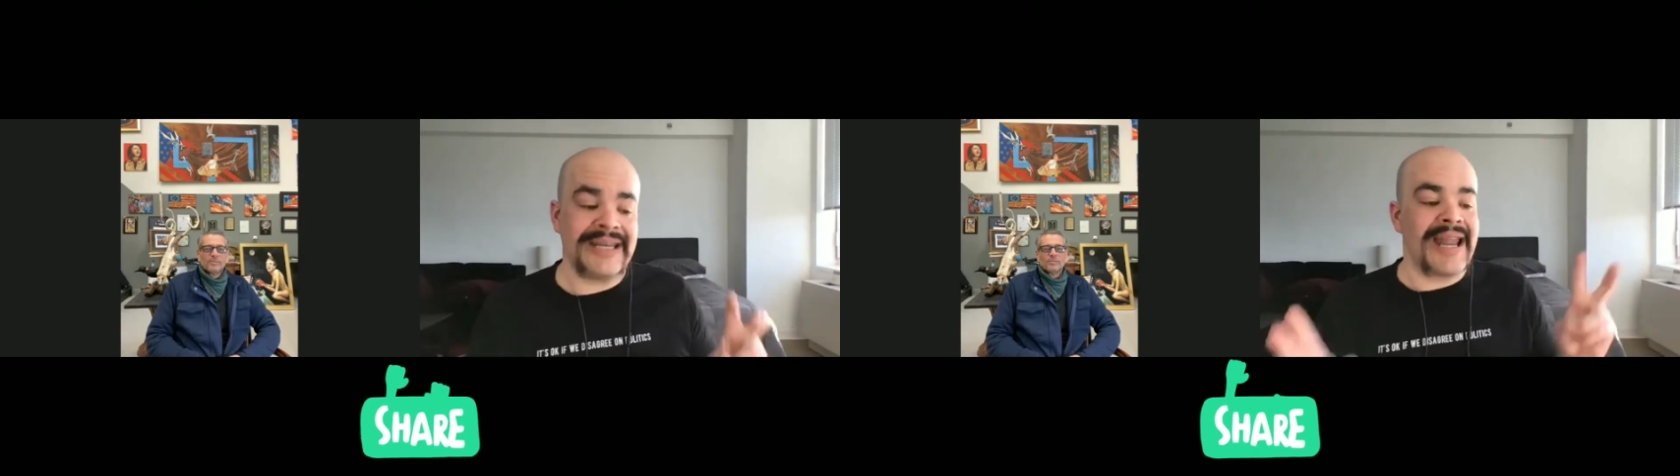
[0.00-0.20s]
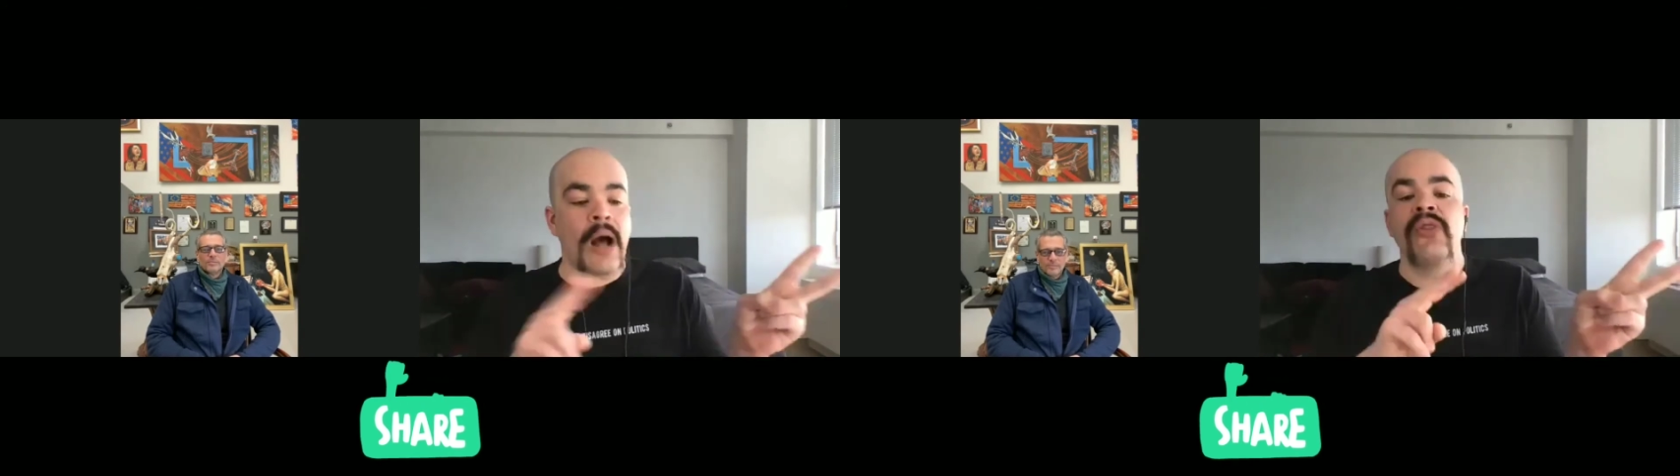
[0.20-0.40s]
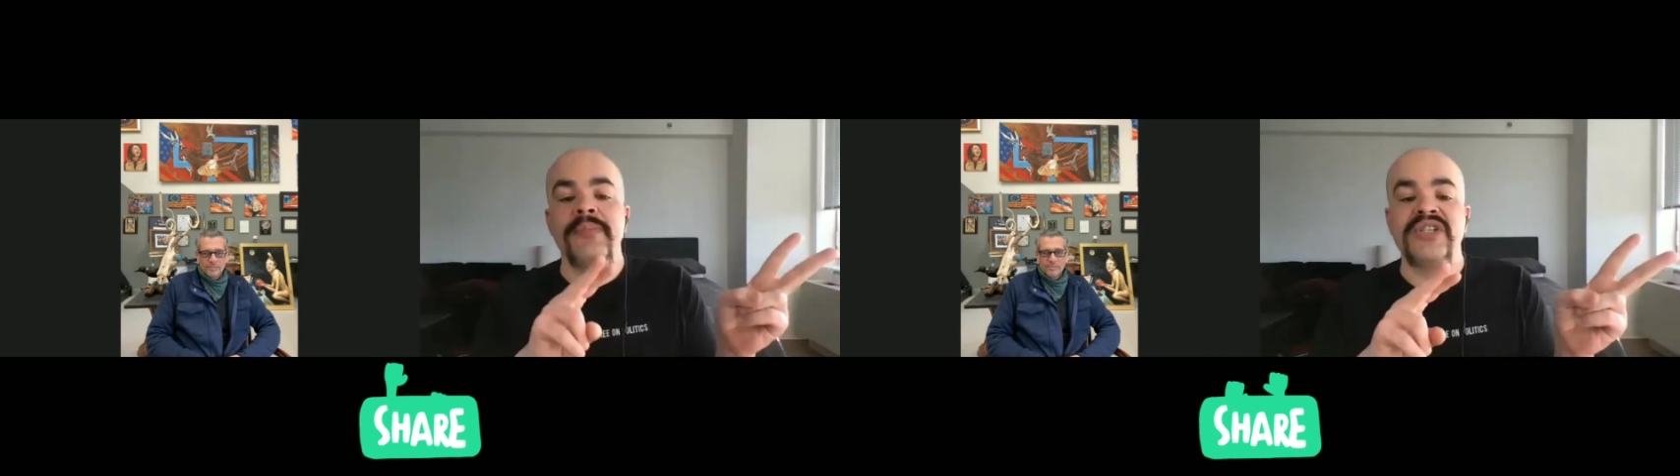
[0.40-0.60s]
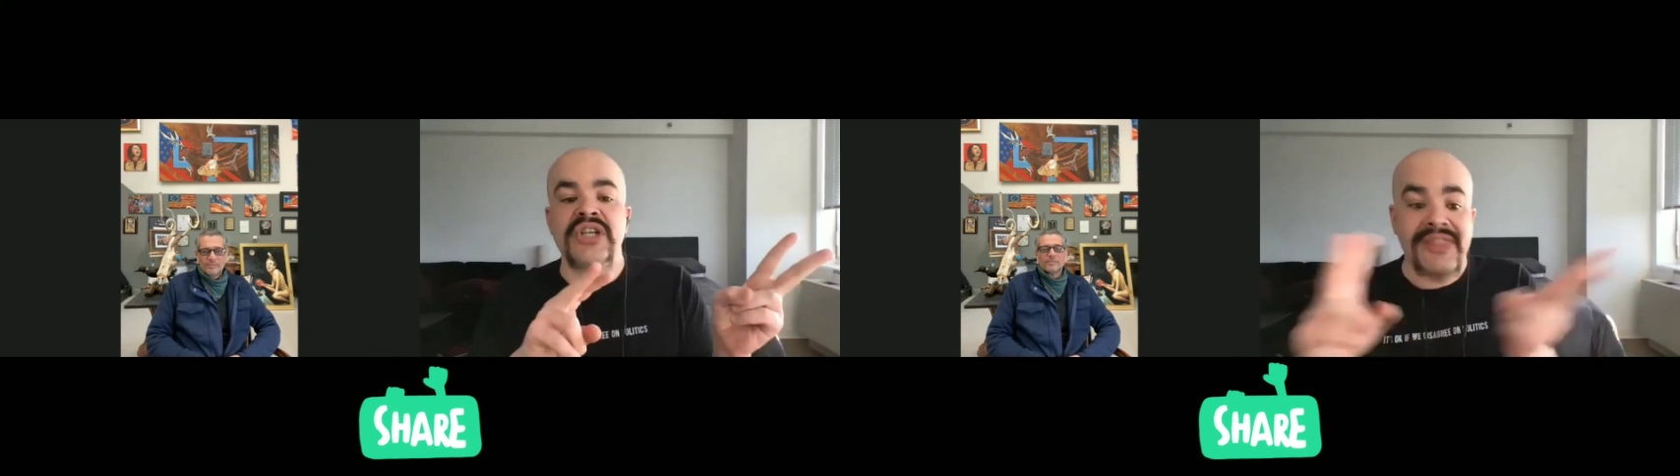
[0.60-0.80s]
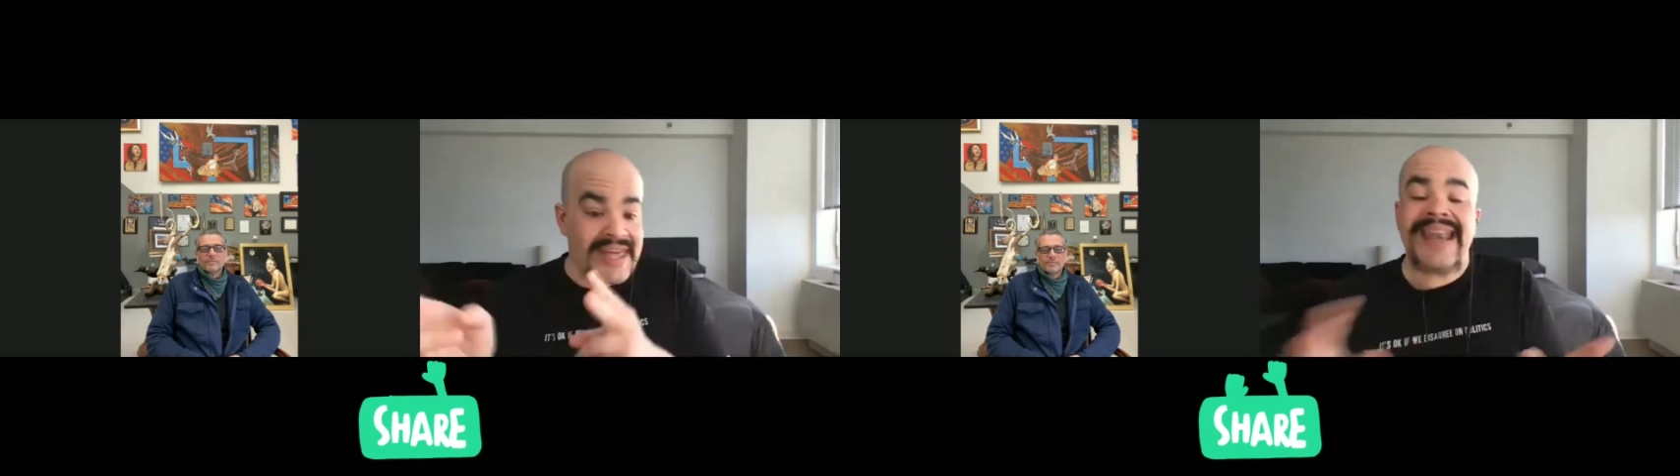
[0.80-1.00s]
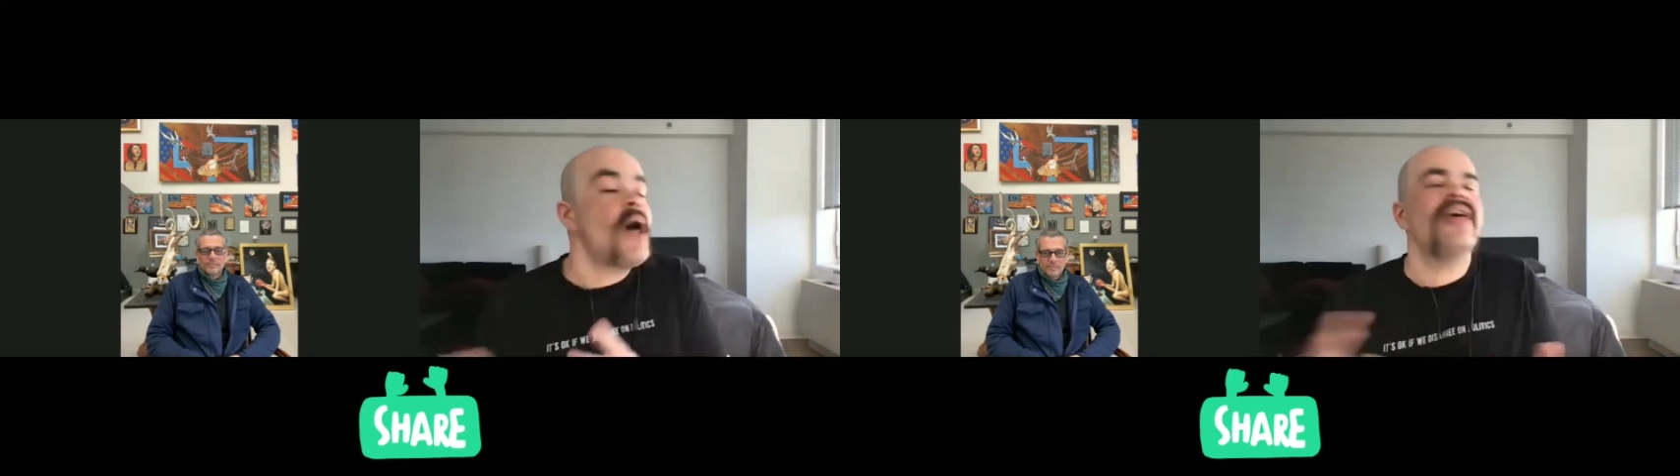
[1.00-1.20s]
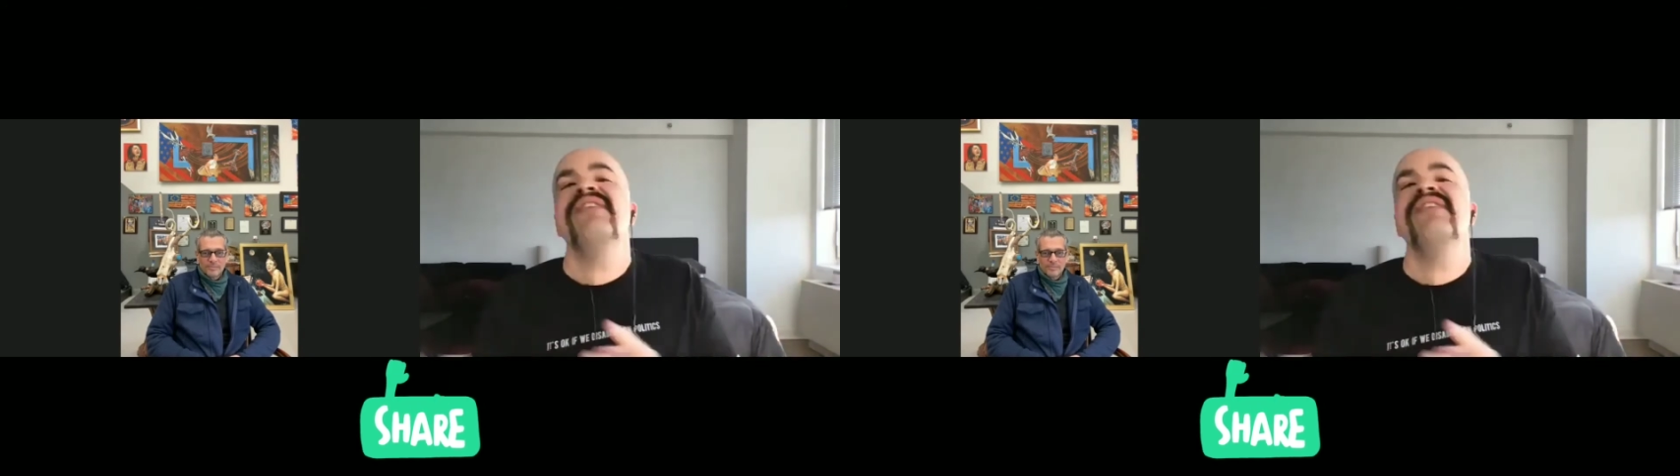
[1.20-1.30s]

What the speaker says: Now they